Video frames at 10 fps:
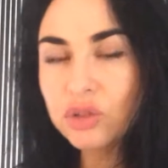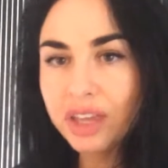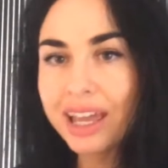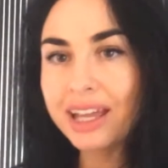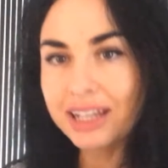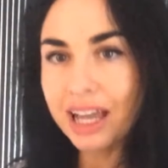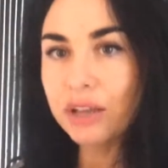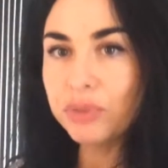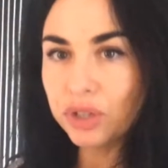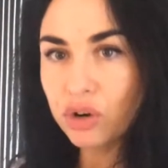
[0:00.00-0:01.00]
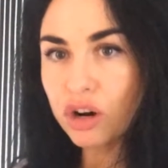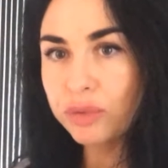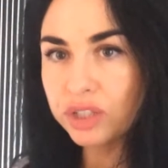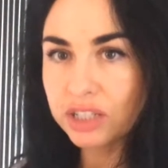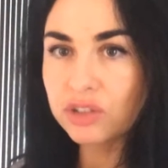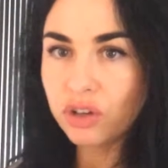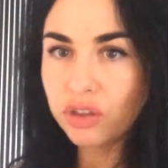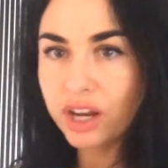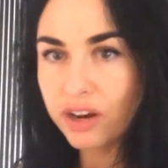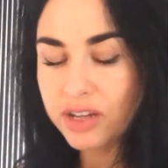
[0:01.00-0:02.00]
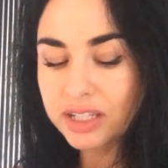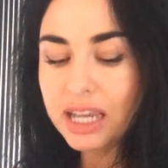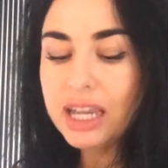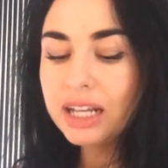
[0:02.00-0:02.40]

So it can be incorporated into other areas.